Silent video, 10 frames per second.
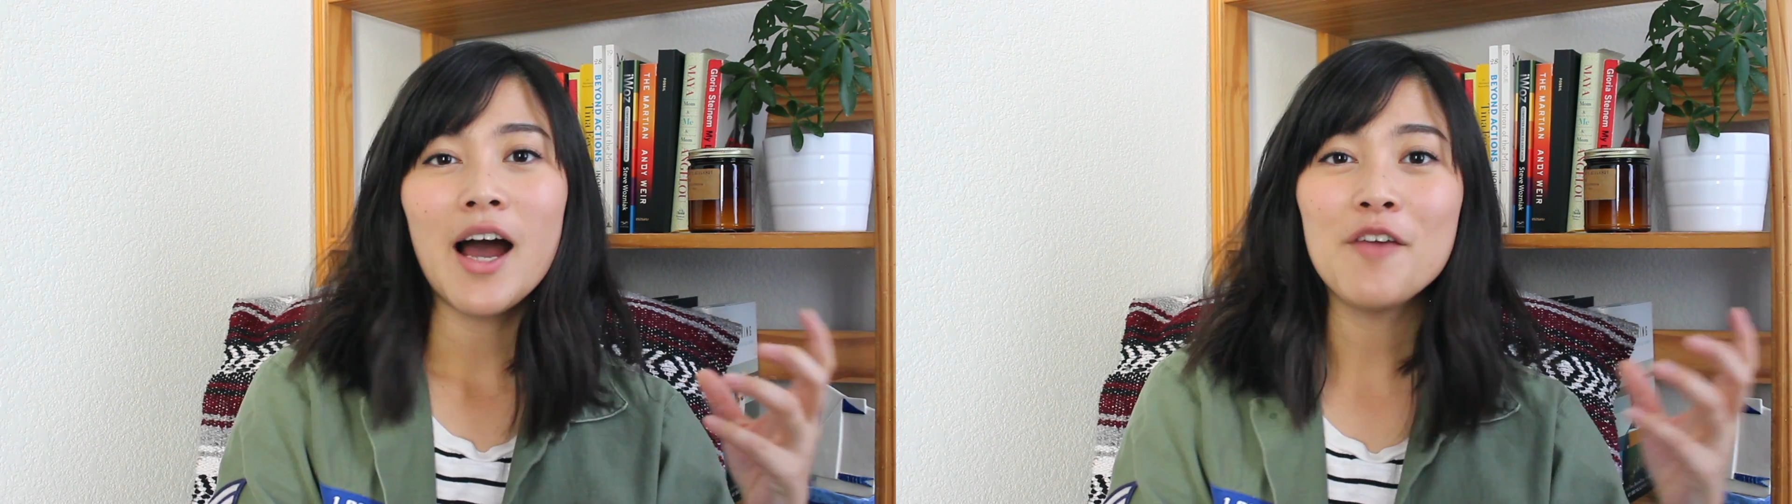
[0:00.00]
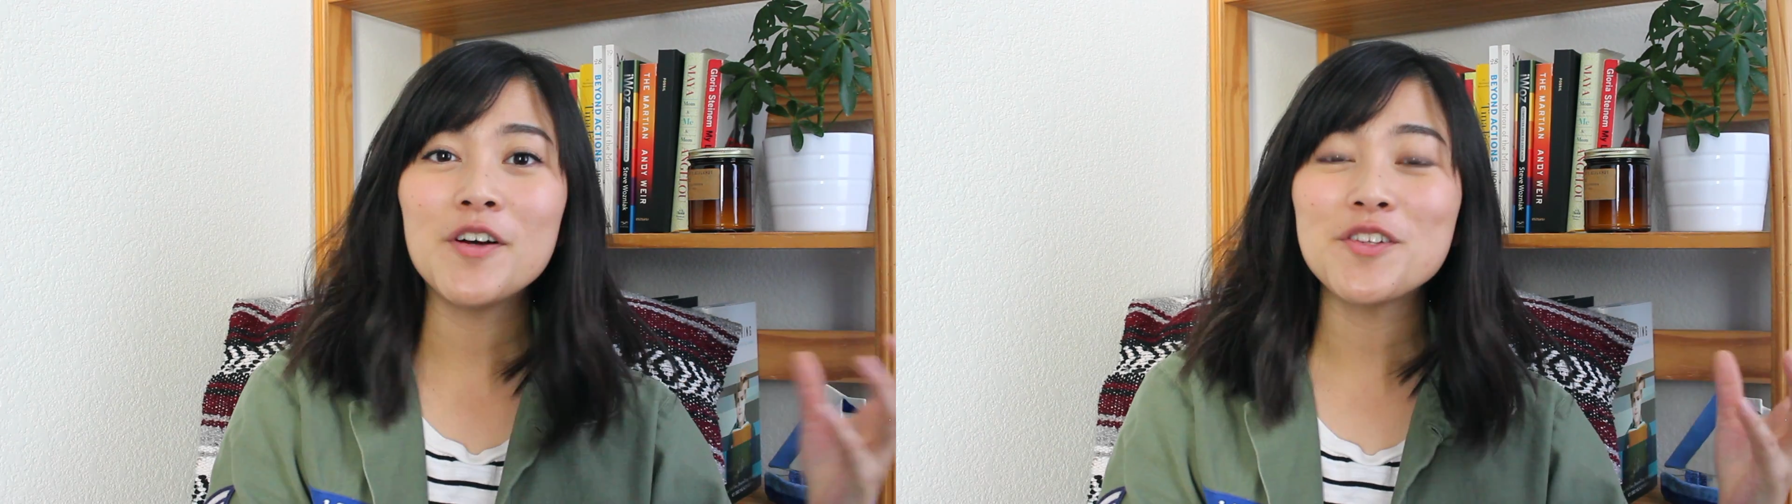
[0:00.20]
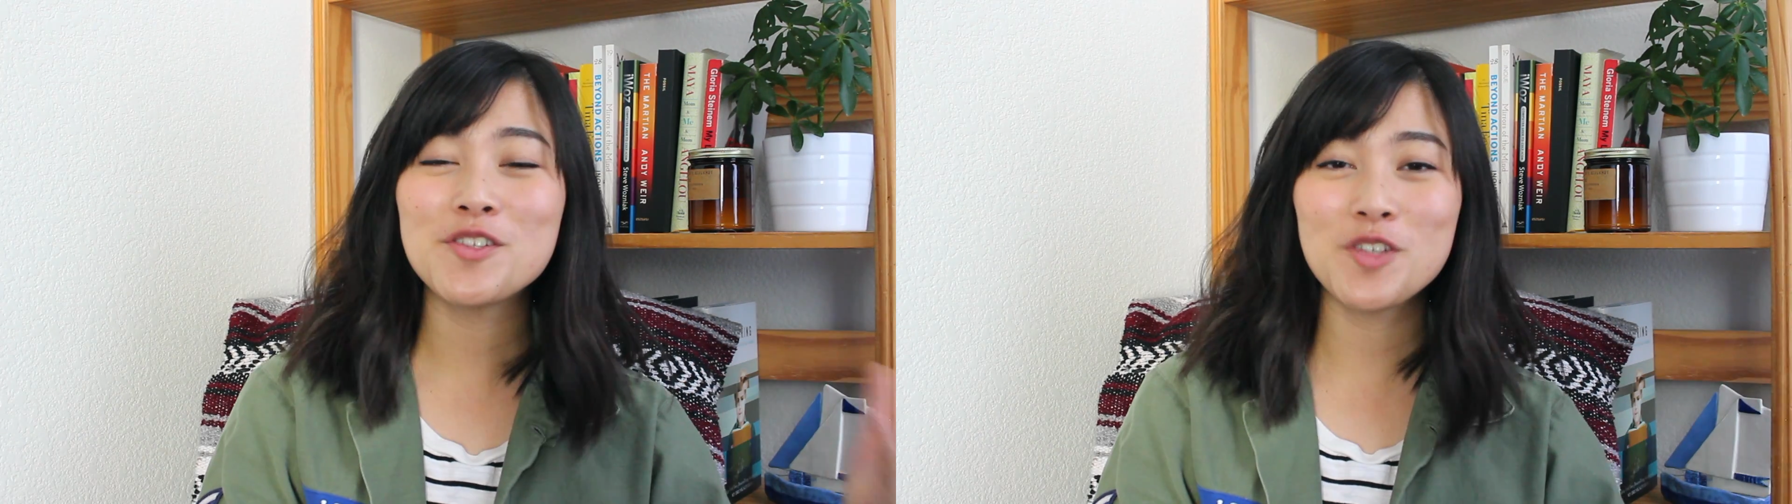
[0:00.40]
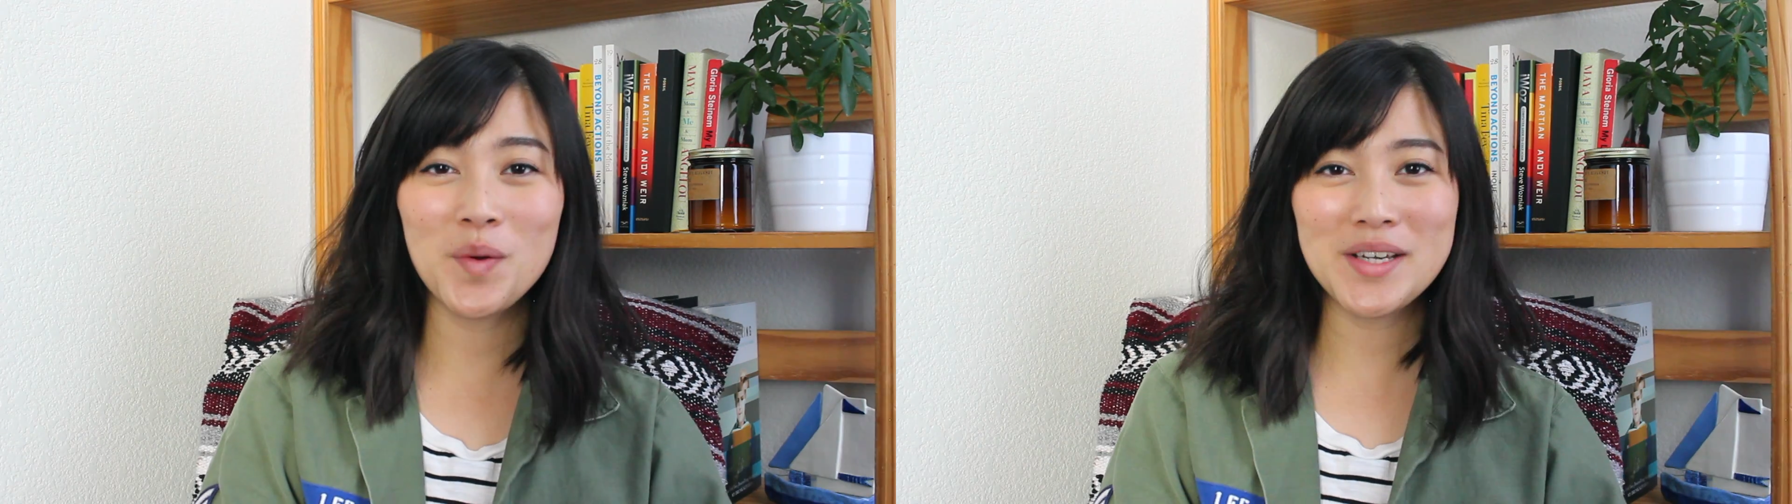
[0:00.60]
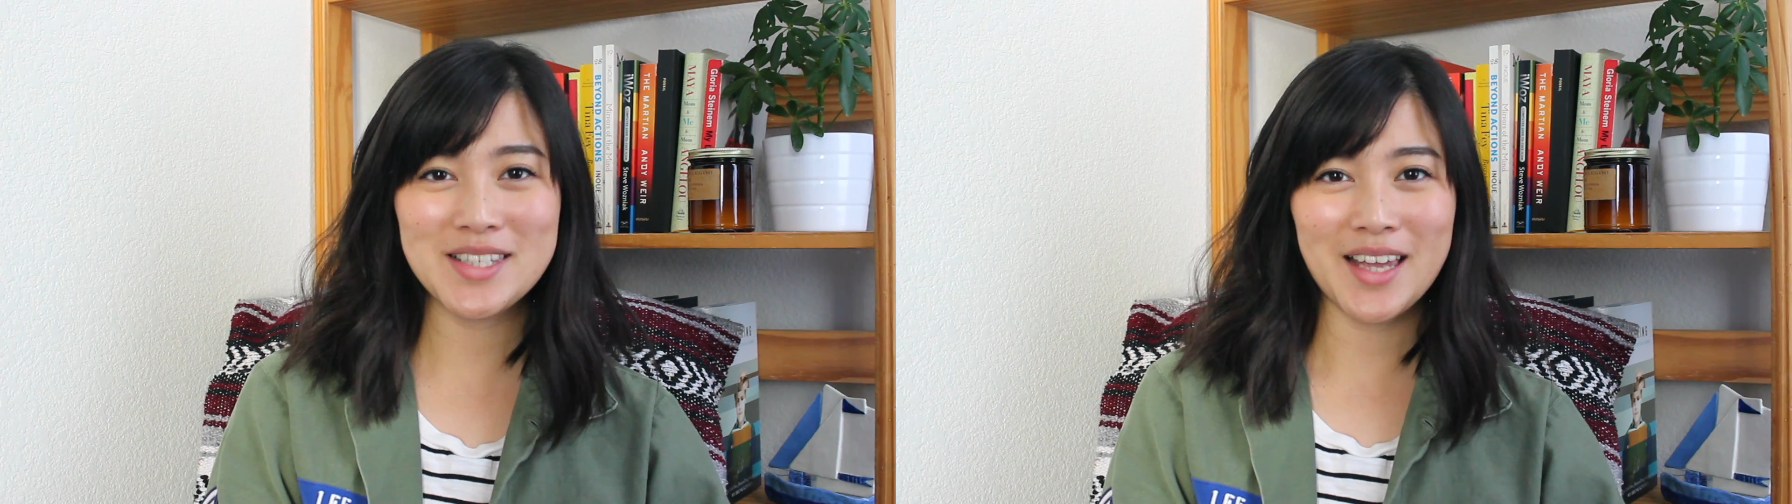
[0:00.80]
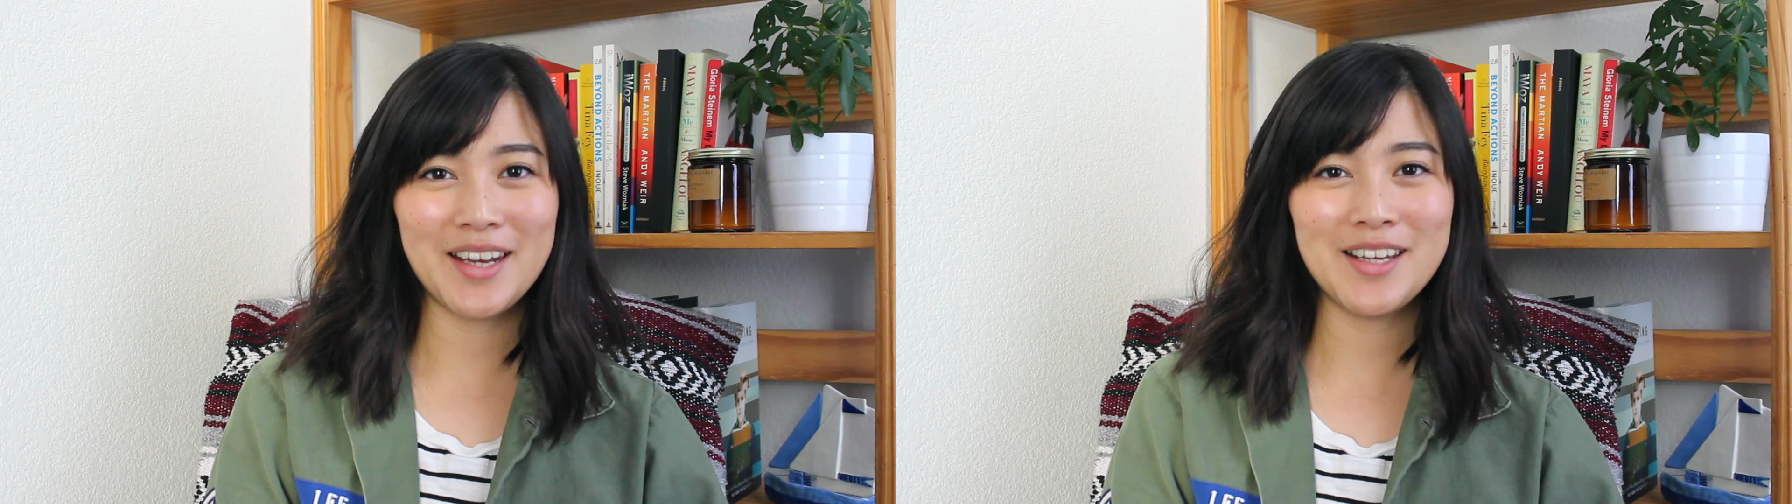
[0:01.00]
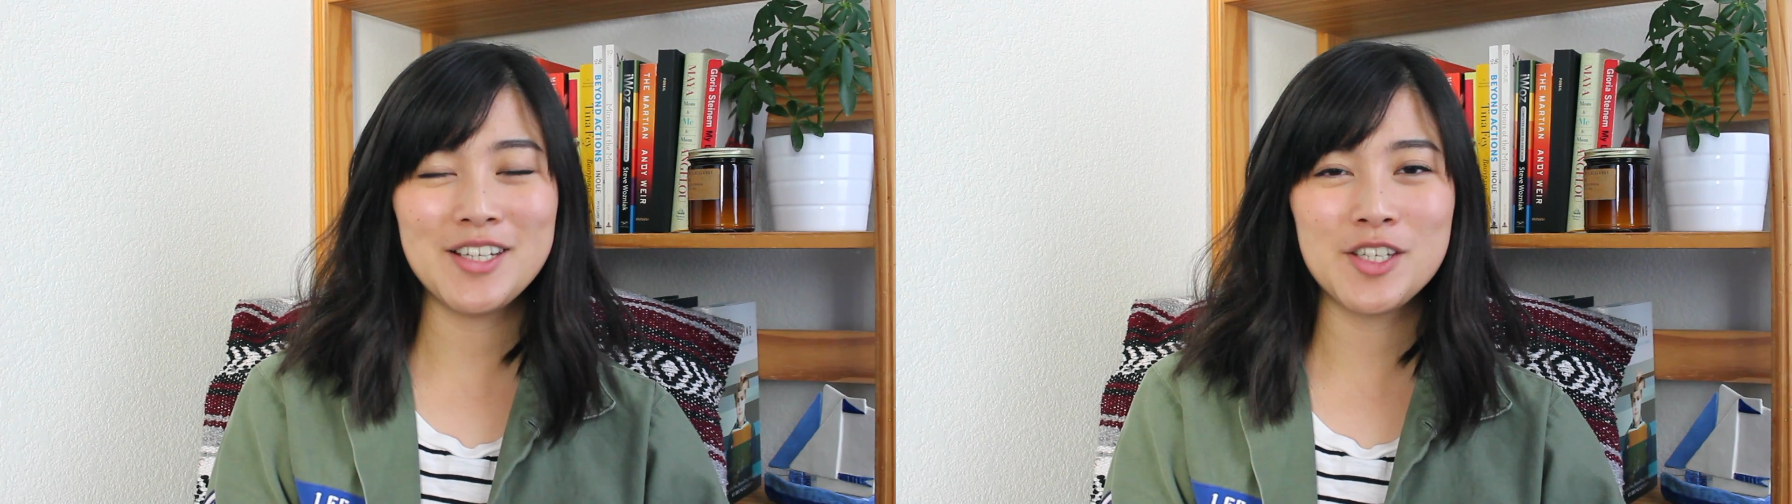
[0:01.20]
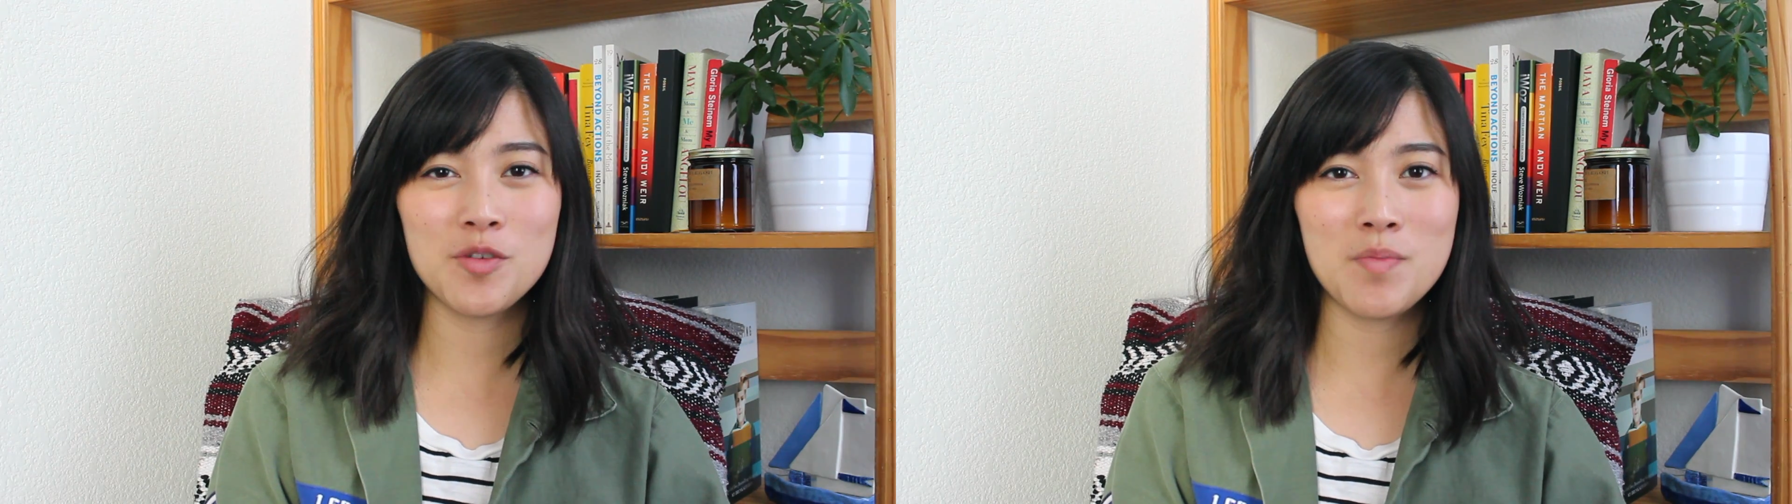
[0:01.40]
I felt so
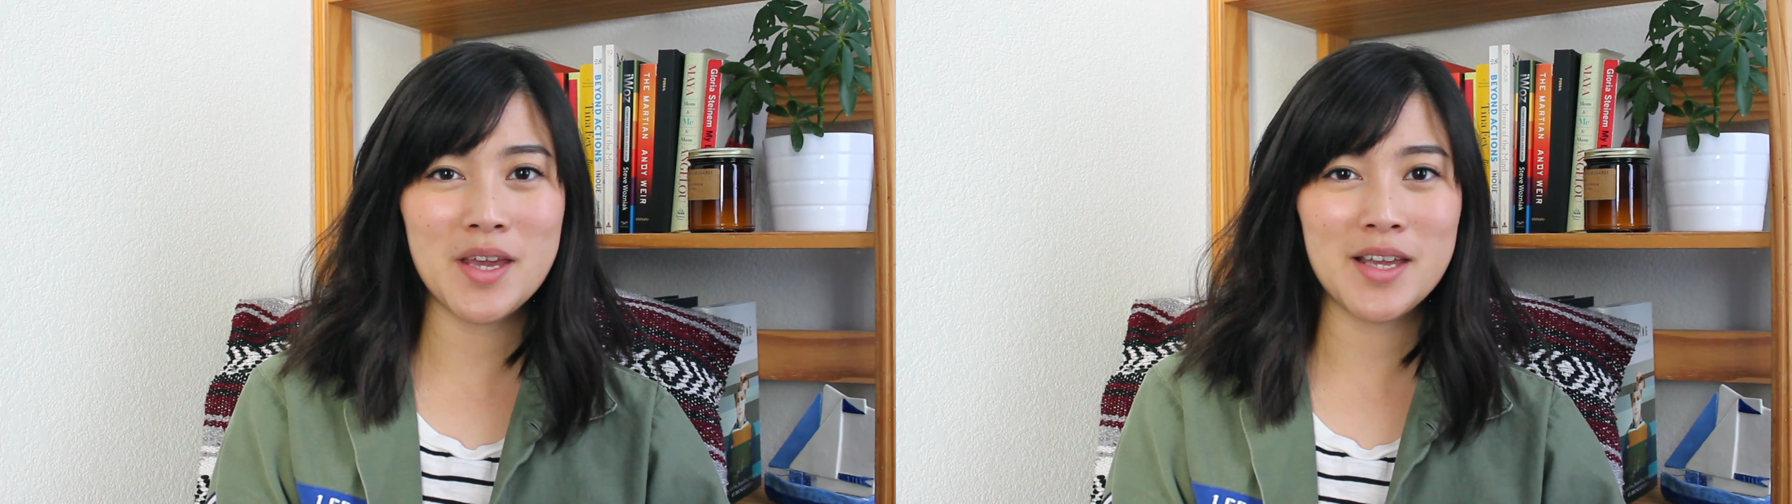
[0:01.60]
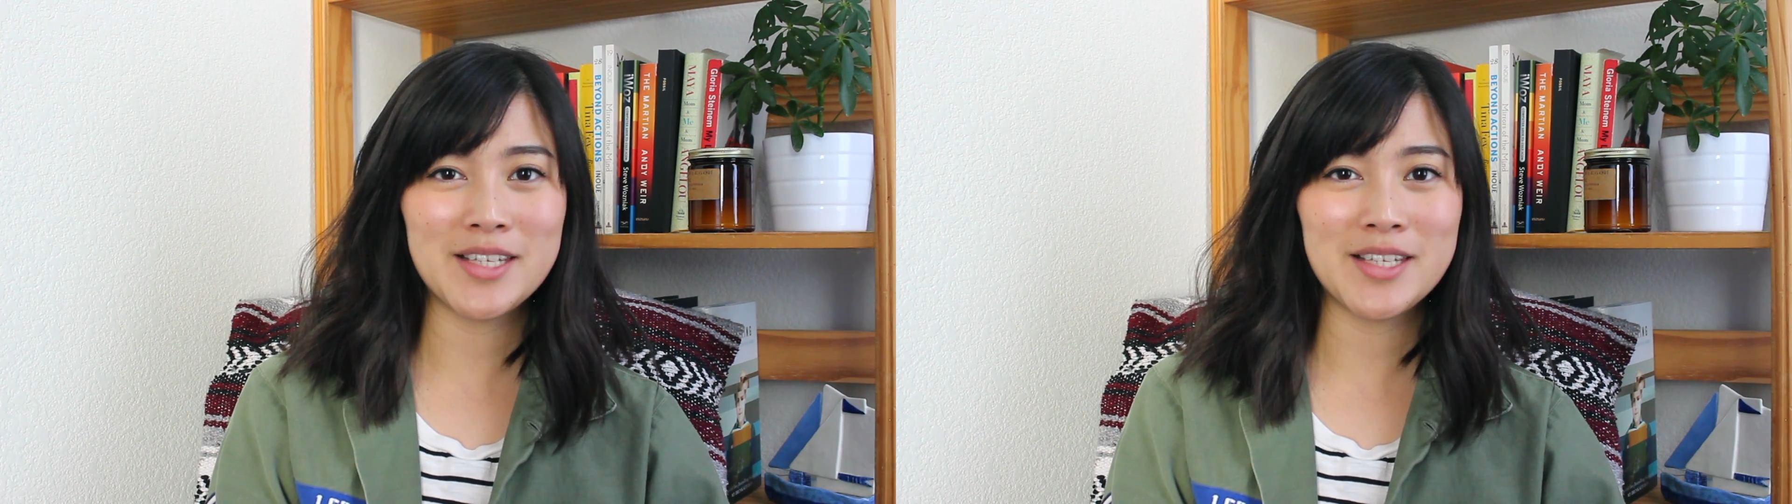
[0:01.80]
excited to be